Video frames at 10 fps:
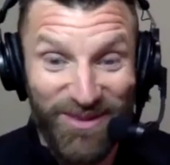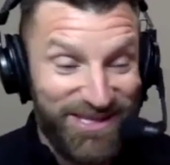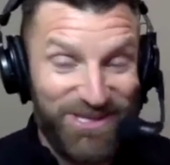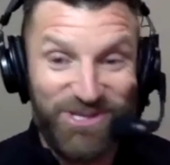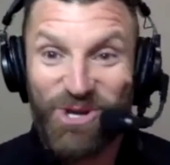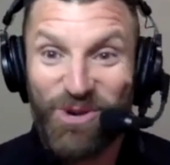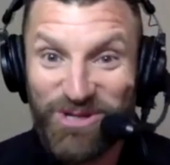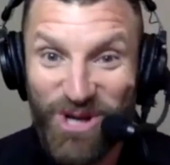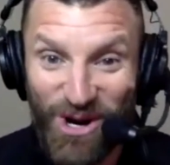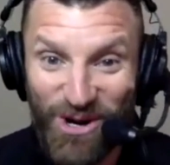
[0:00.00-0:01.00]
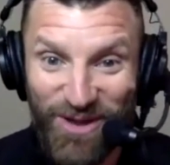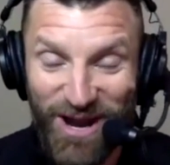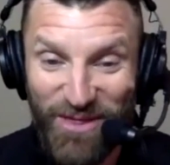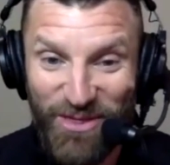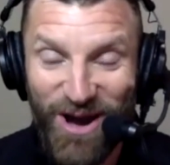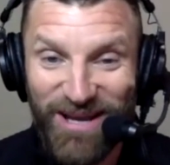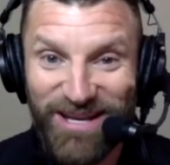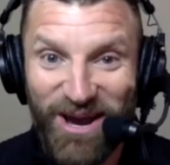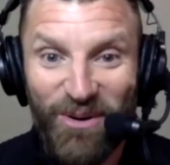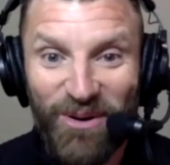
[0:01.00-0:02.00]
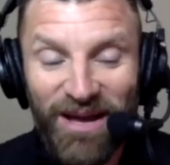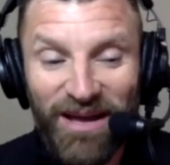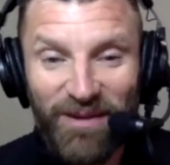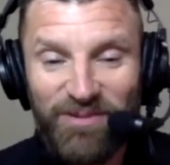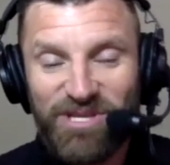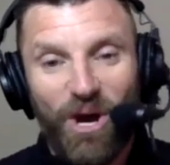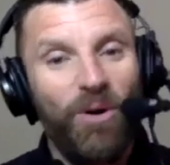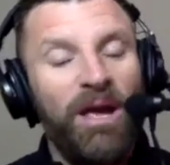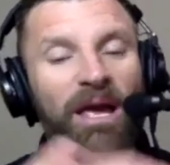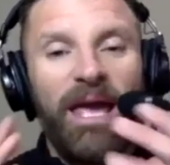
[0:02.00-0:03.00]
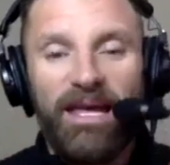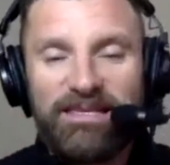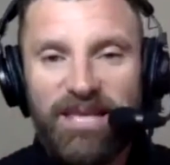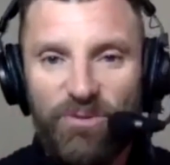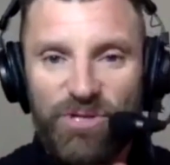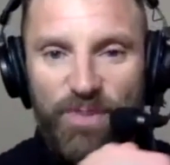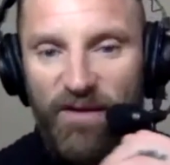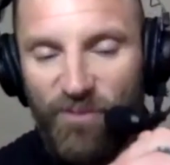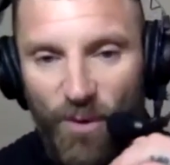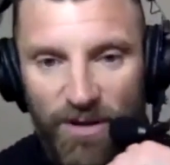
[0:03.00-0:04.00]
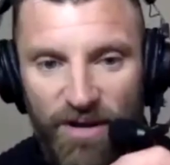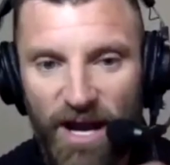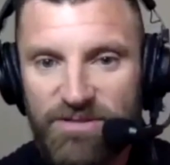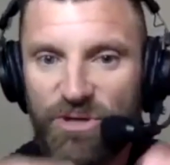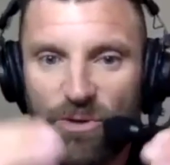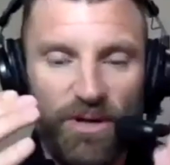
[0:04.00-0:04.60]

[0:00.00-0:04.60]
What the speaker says: This is so much more than I thought, So instant respect for what you guys are doing.